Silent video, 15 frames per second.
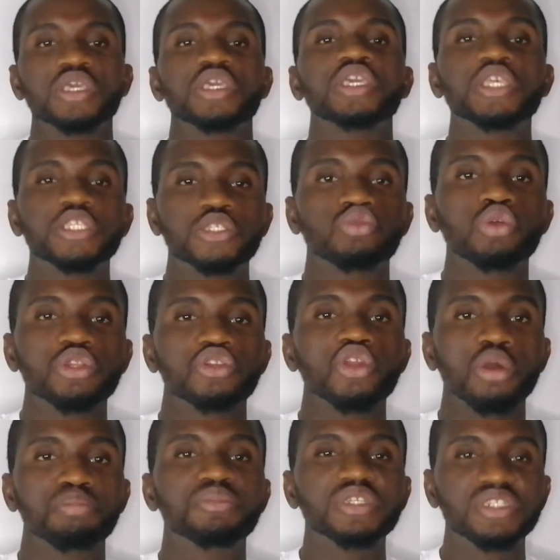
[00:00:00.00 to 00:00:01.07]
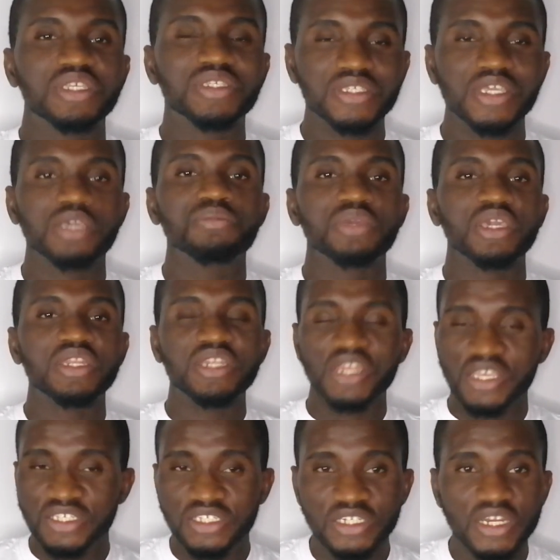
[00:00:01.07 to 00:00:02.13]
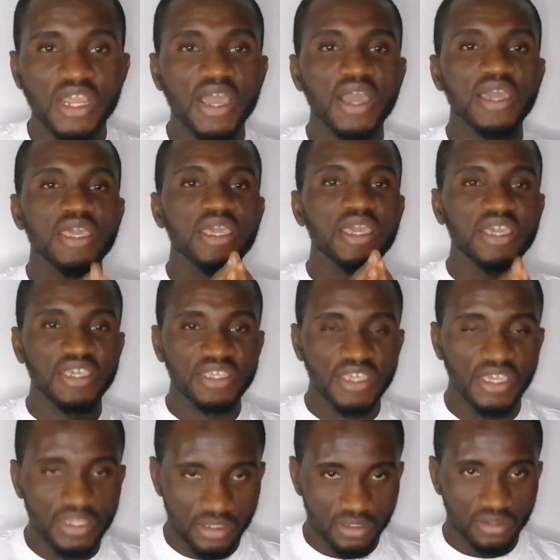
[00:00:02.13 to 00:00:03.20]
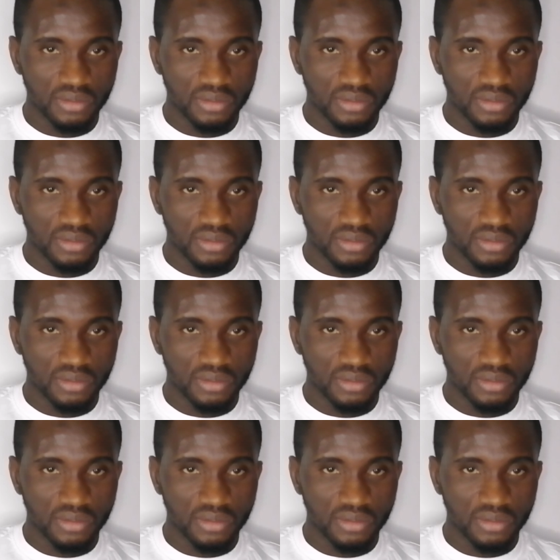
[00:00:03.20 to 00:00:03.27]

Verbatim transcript: It will not be the same in Nigeria again.